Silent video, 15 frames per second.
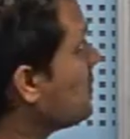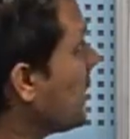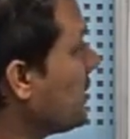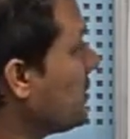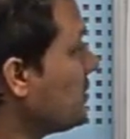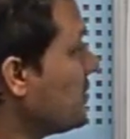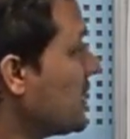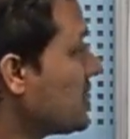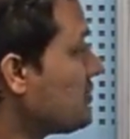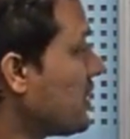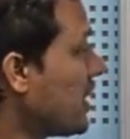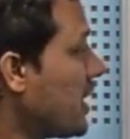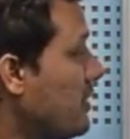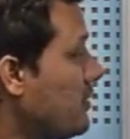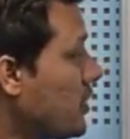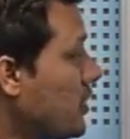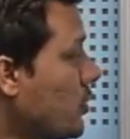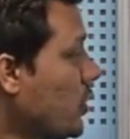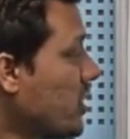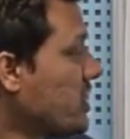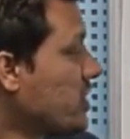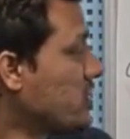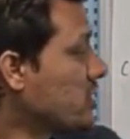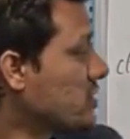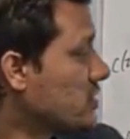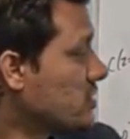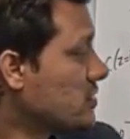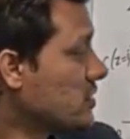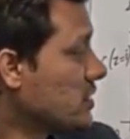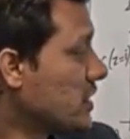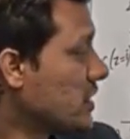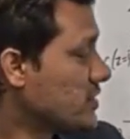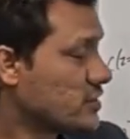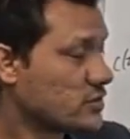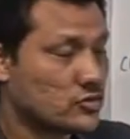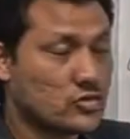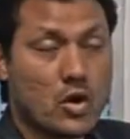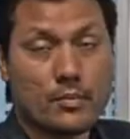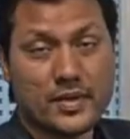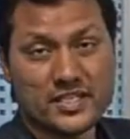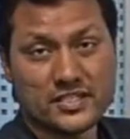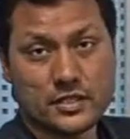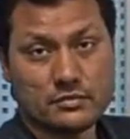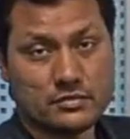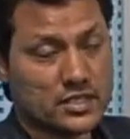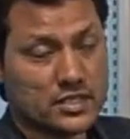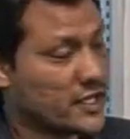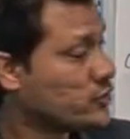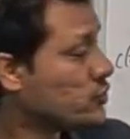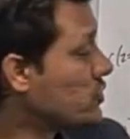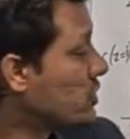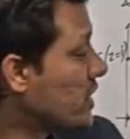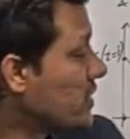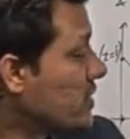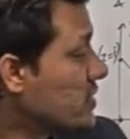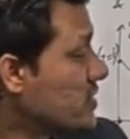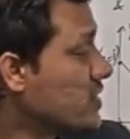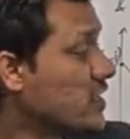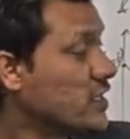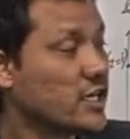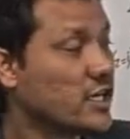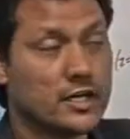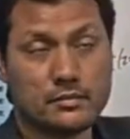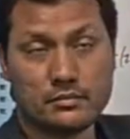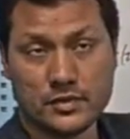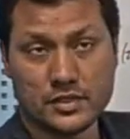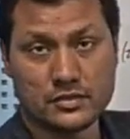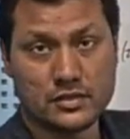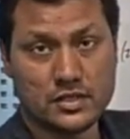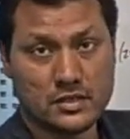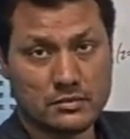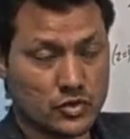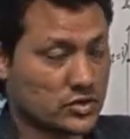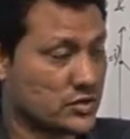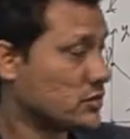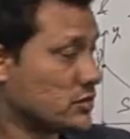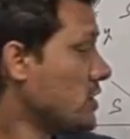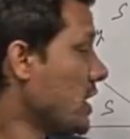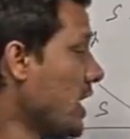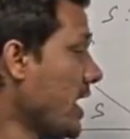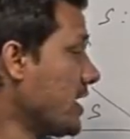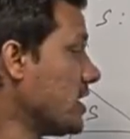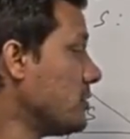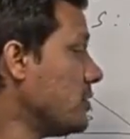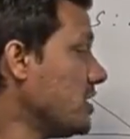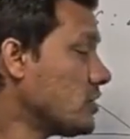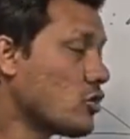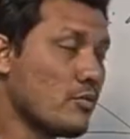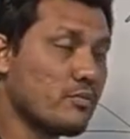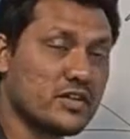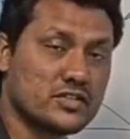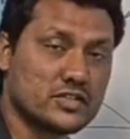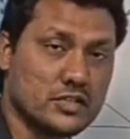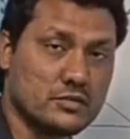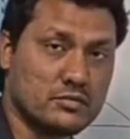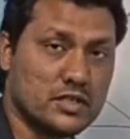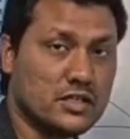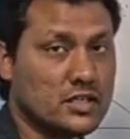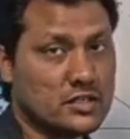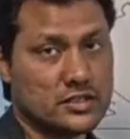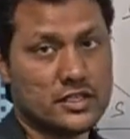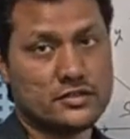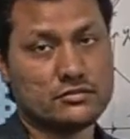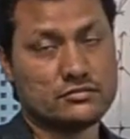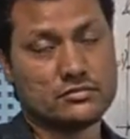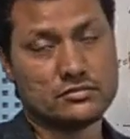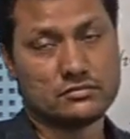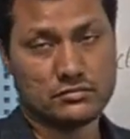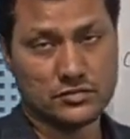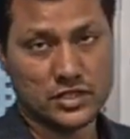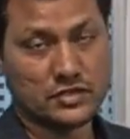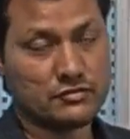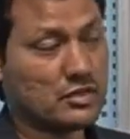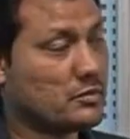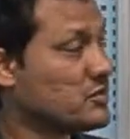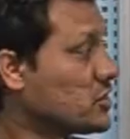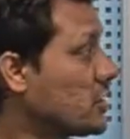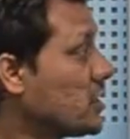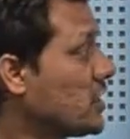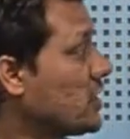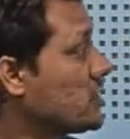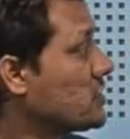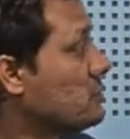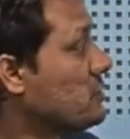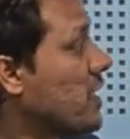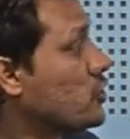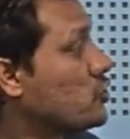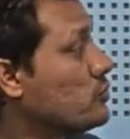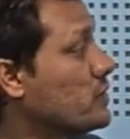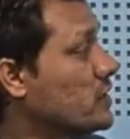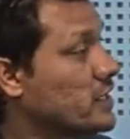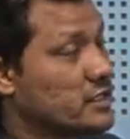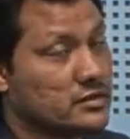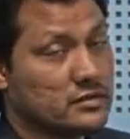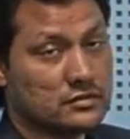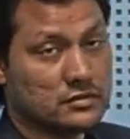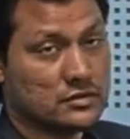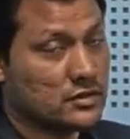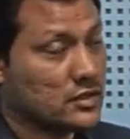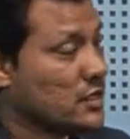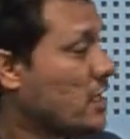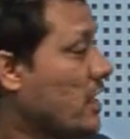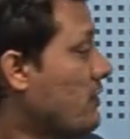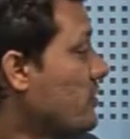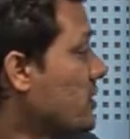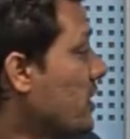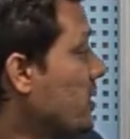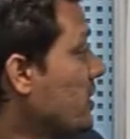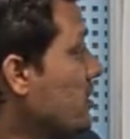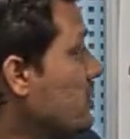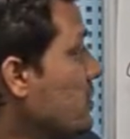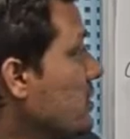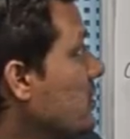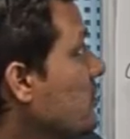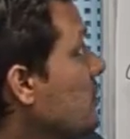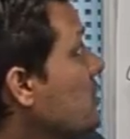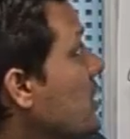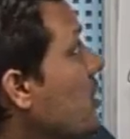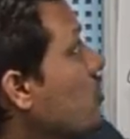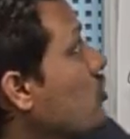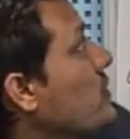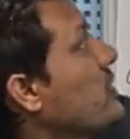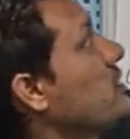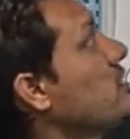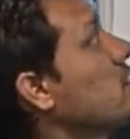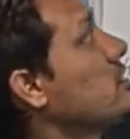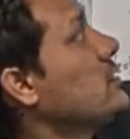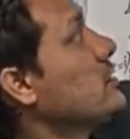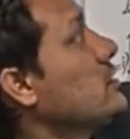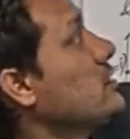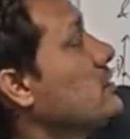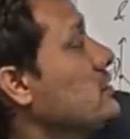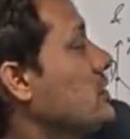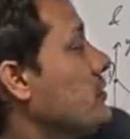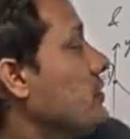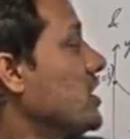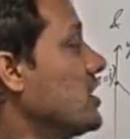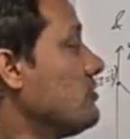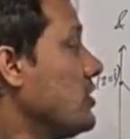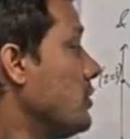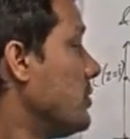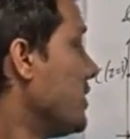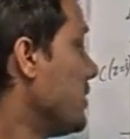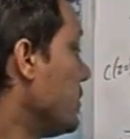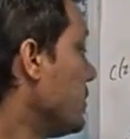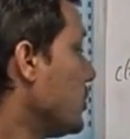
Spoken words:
right? That's why I have avoided it as a complex number. I should take it as a real number, because had it been a complex number, then there will be certainly some argument, and after getting this argument, the figure will be